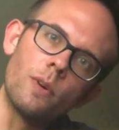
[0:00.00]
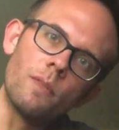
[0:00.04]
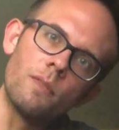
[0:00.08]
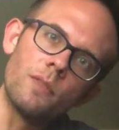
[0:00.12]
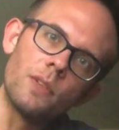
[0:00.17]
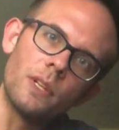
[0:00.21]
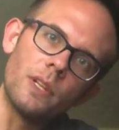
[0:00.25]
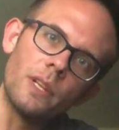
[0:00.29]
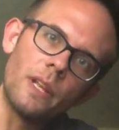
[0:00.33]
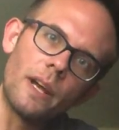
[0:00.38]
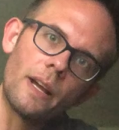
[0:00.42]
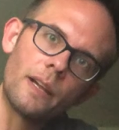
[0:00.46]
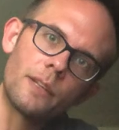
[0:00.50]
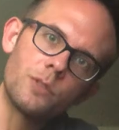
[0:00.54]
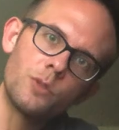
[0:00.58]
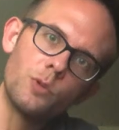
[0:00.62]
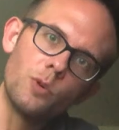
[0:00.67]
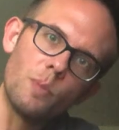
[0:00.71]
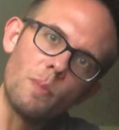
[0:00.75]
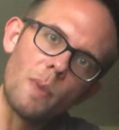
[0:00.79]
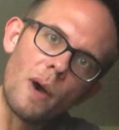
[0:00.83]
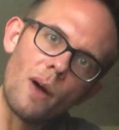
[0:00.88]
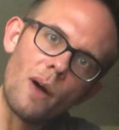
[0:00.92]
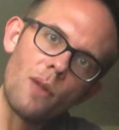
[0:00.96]
of the legs
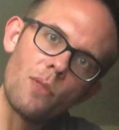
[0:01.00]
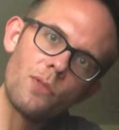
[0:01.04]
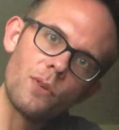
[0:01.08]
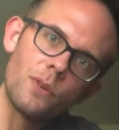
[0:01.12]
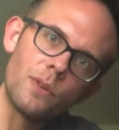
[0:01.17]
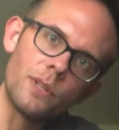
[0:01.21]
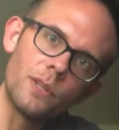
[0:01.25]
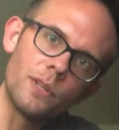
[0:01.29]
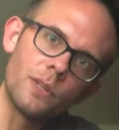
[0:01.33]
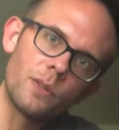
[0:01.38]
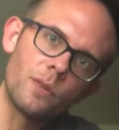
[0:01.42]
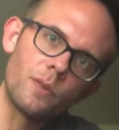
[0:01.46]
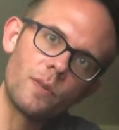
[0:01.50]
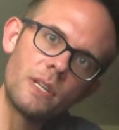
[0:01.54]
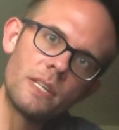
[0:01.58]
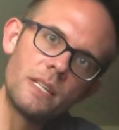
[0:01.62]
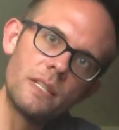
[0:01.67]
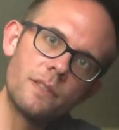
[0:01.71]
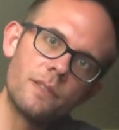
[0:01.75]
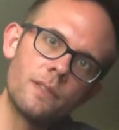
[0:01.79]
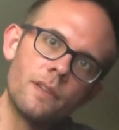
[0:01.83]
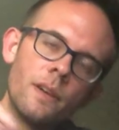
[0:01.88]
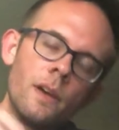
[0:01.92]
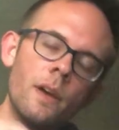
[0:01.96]
to about 30
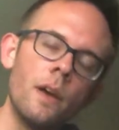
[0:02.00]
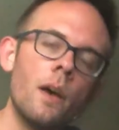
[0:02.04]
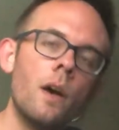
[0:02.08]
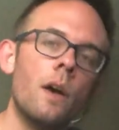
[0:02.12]
degrees,